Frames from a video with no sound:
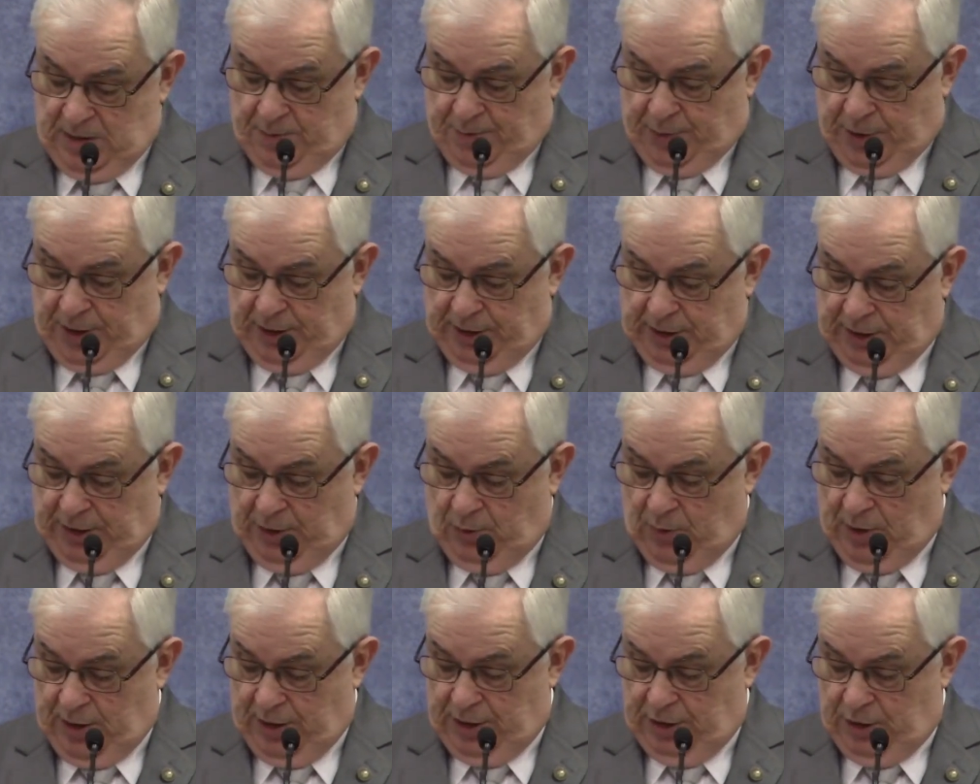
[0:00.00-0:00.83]
Partly
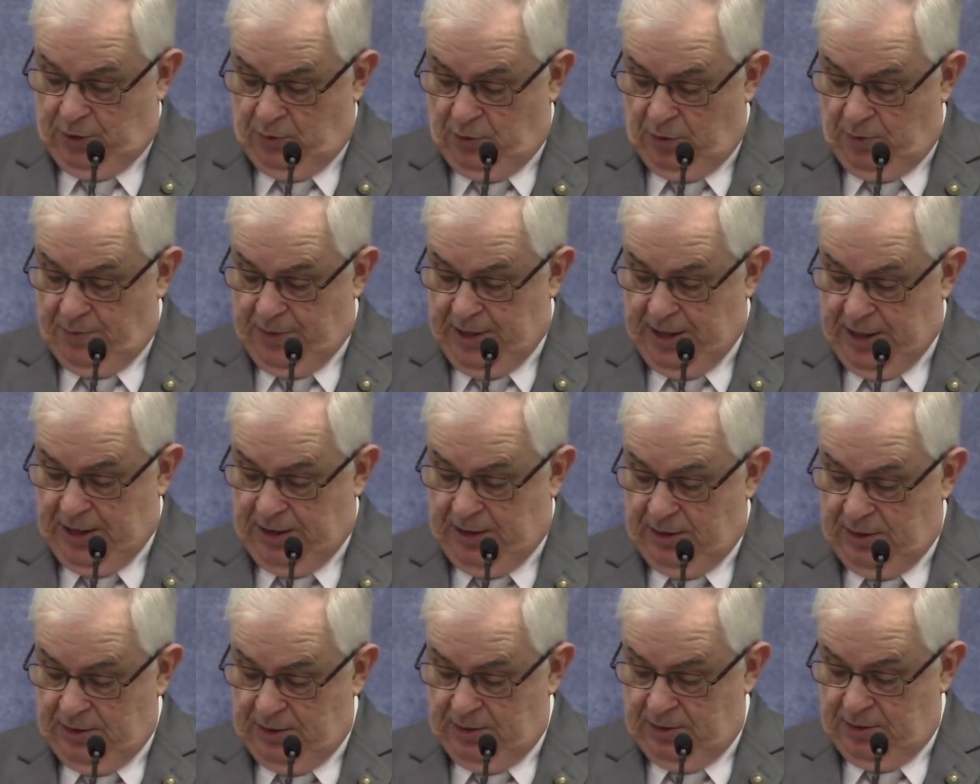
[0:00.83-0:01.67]
while you were
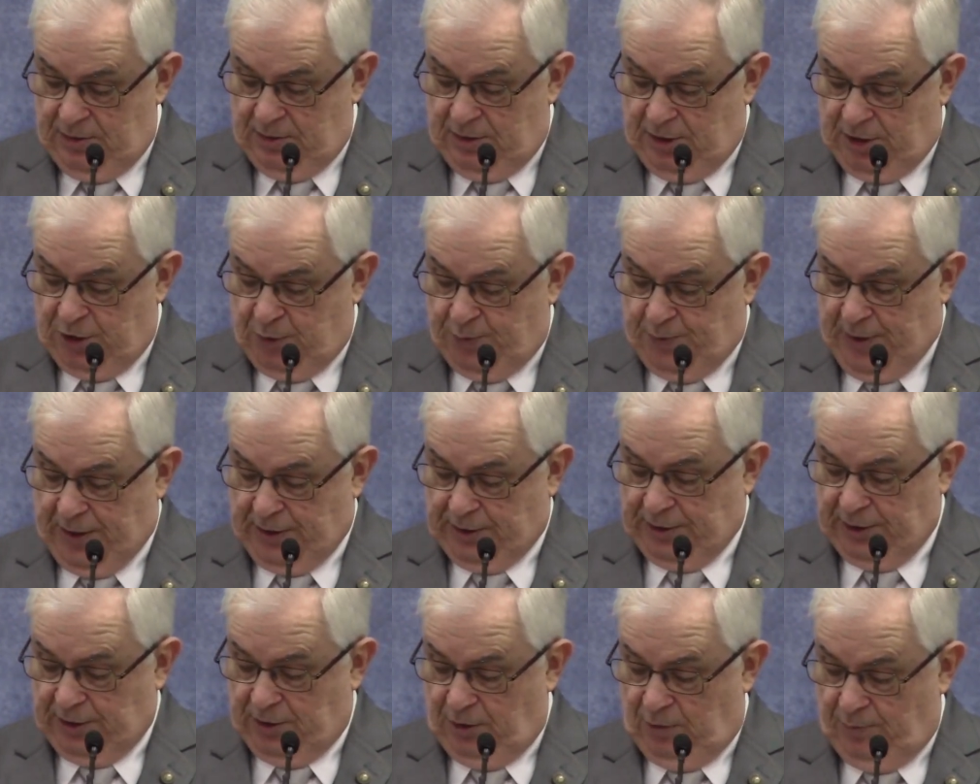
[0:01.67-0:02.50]
made a
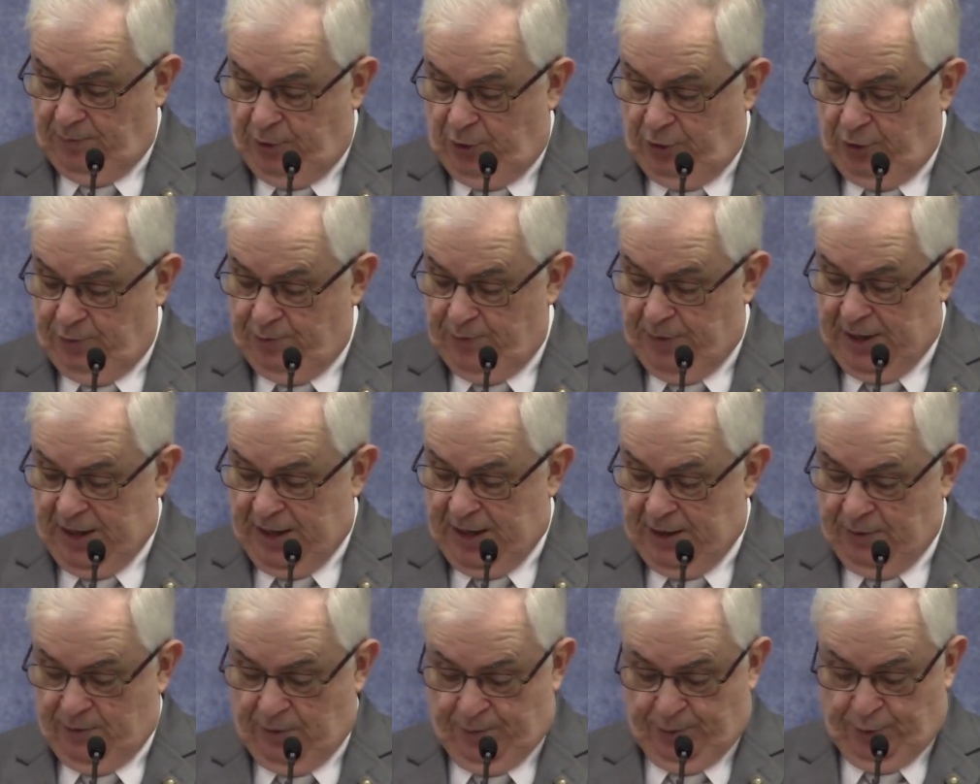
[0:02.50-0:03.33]
spectacle both by
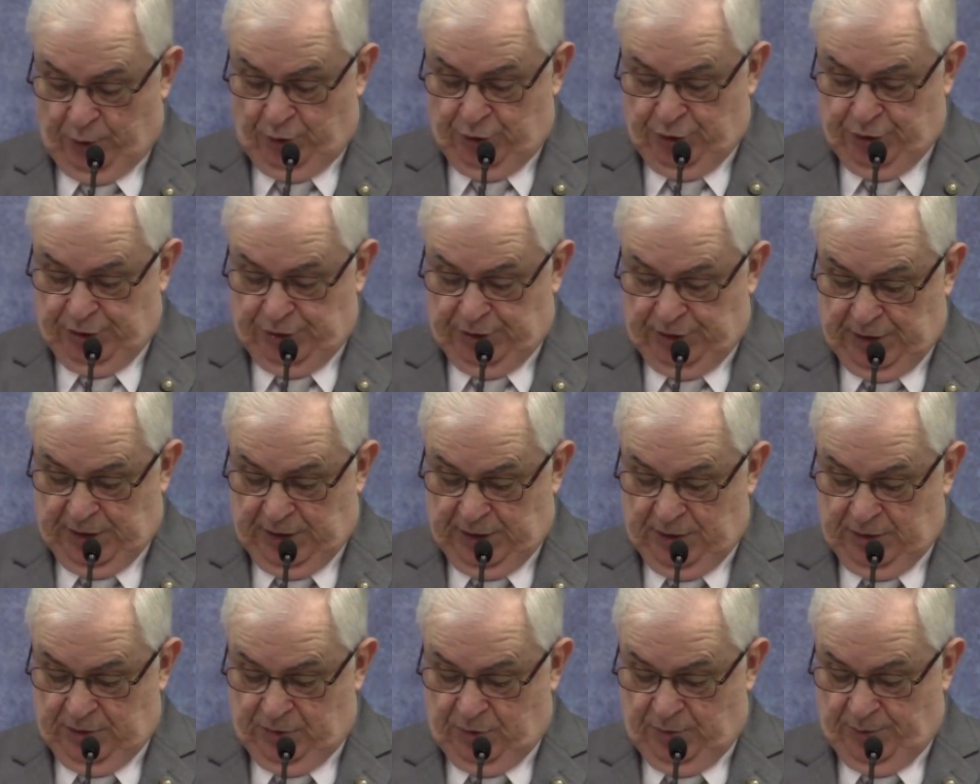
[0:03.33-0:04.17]
reproaches
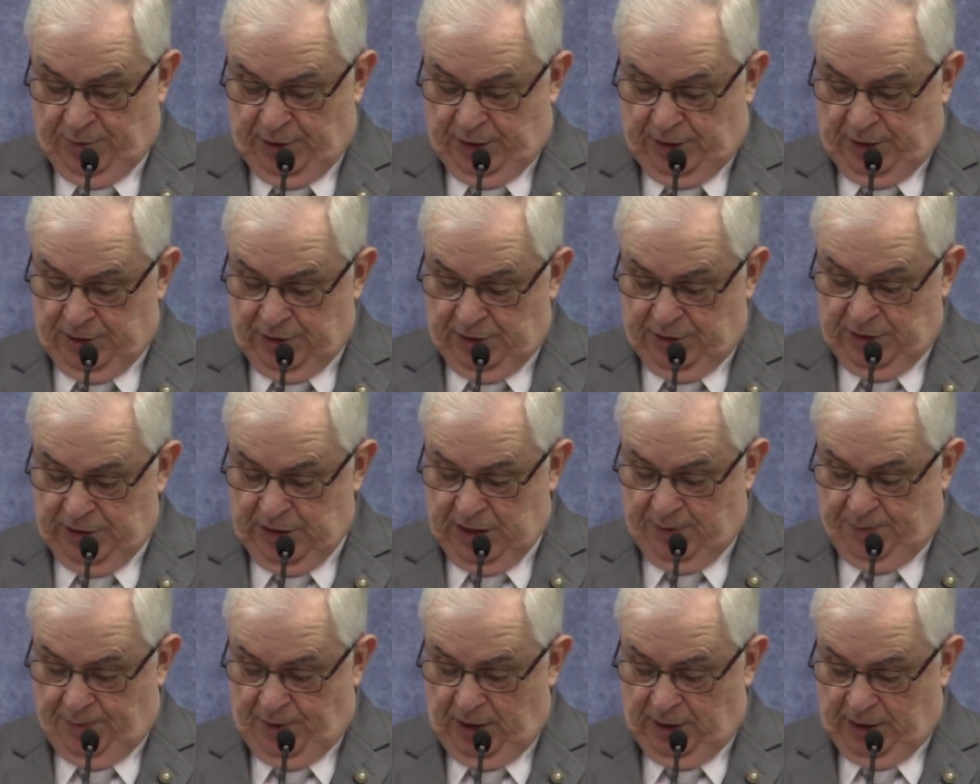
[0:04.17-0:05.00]
and tribulations,
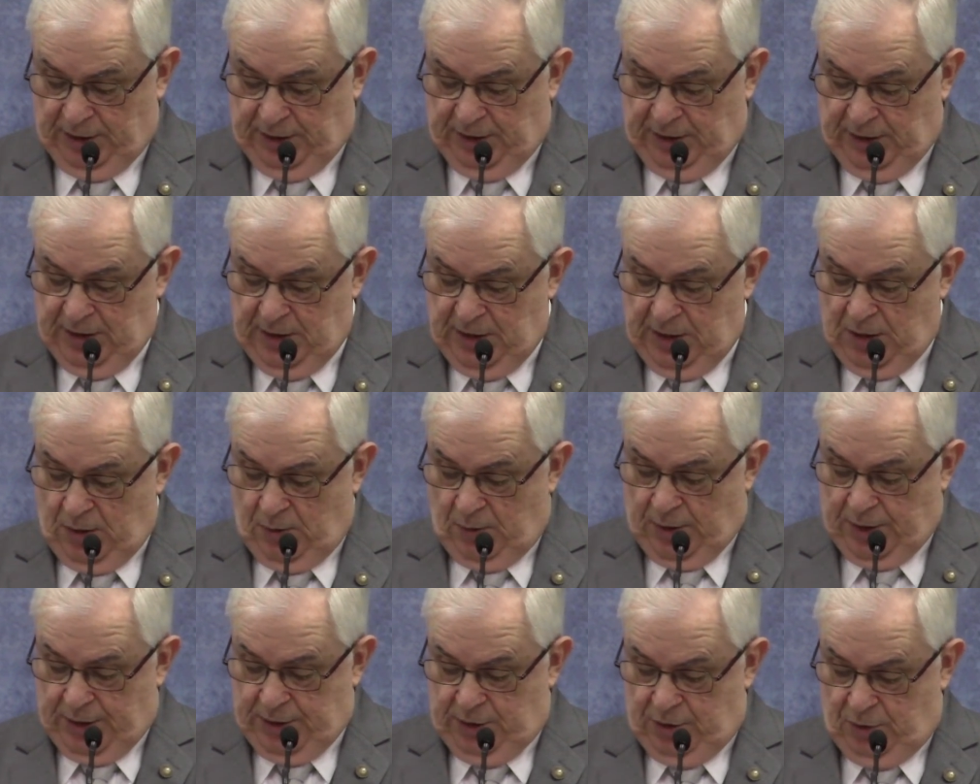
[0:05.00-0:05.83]
and partly
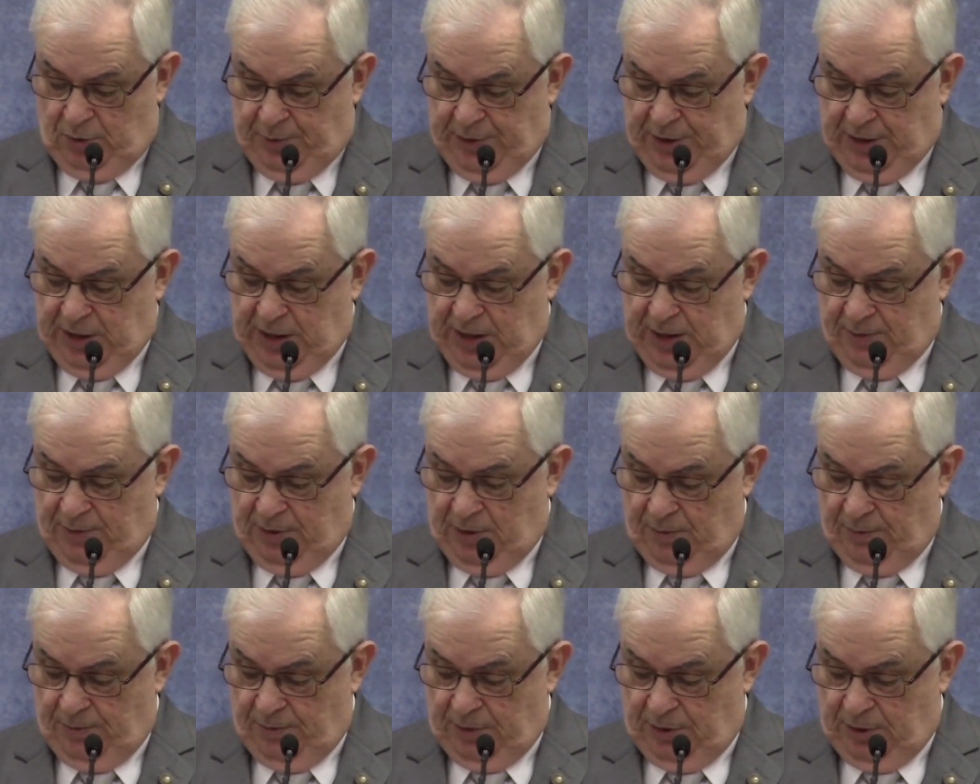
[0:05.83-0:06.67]
while you became
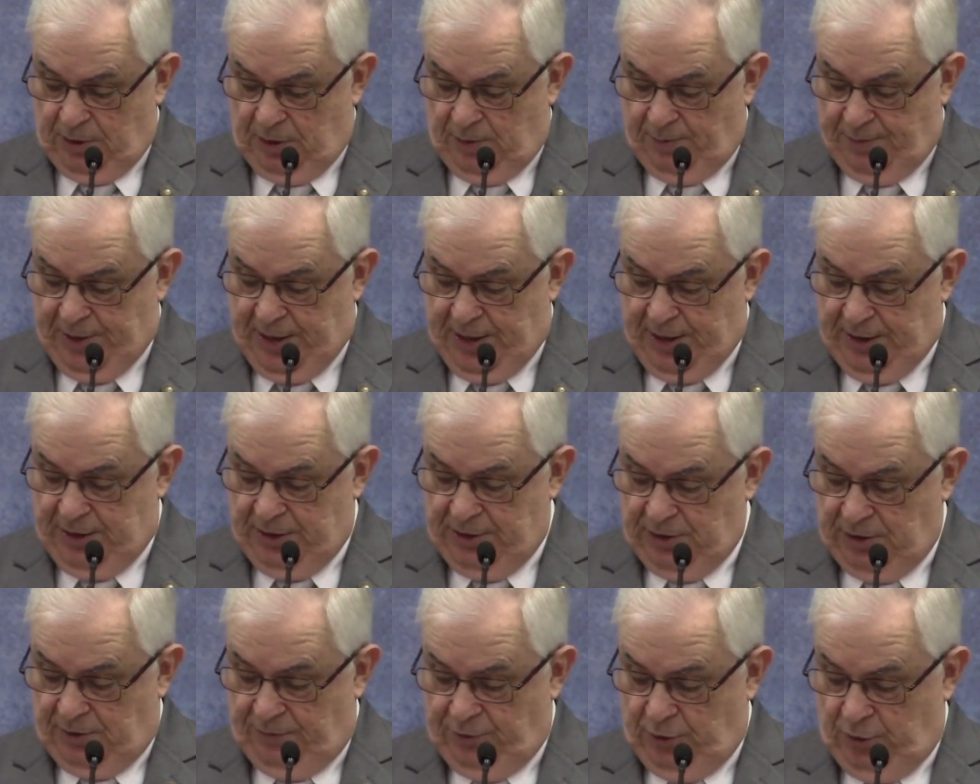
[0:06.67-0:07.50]

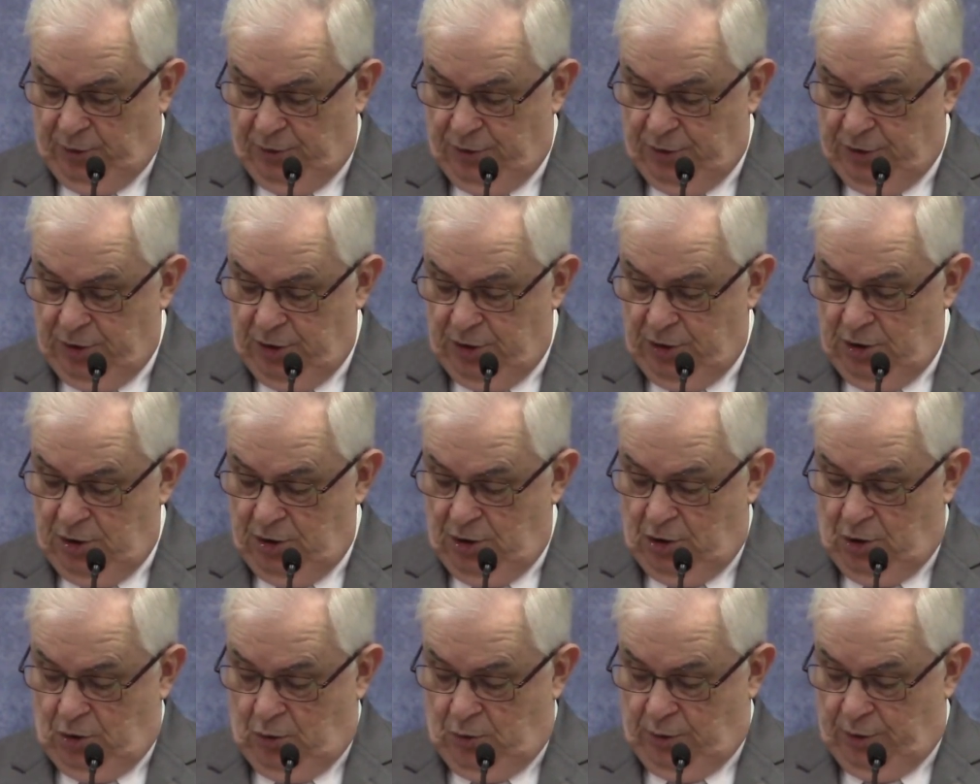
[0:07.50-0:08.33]
companions of those
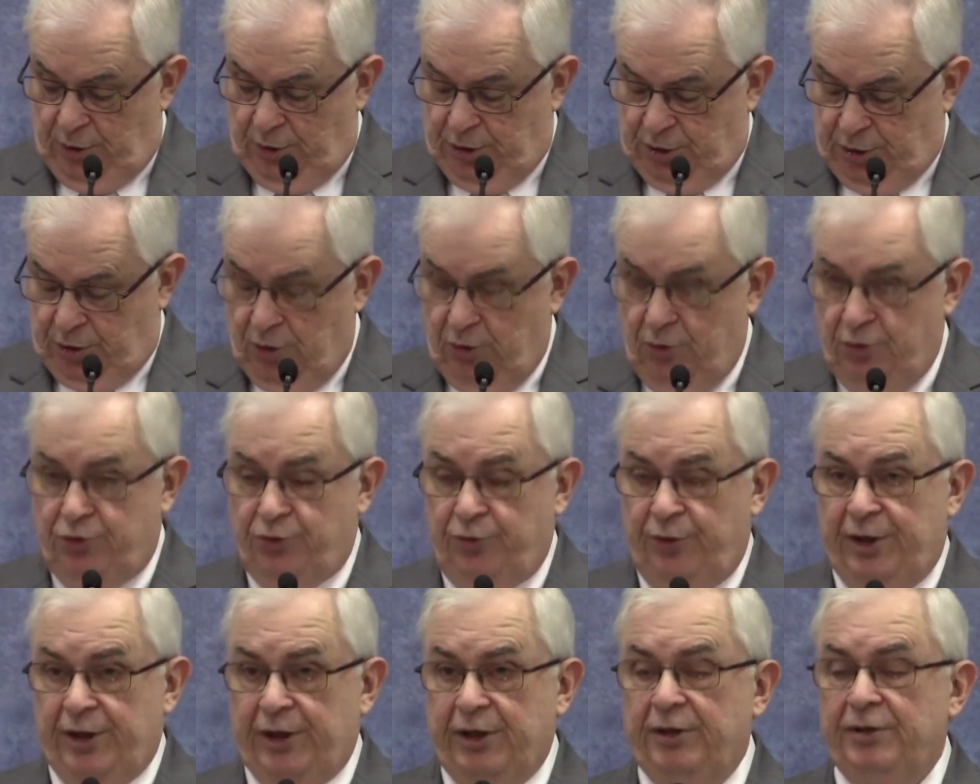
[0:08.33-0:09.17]
who were so
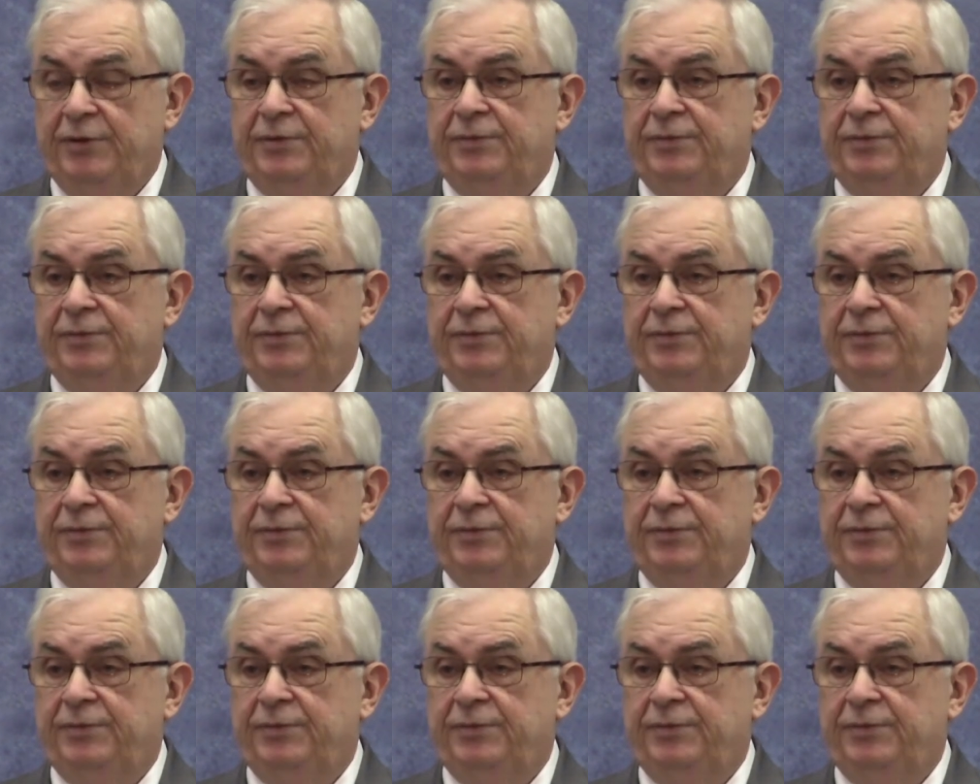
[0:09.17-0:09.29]
treated.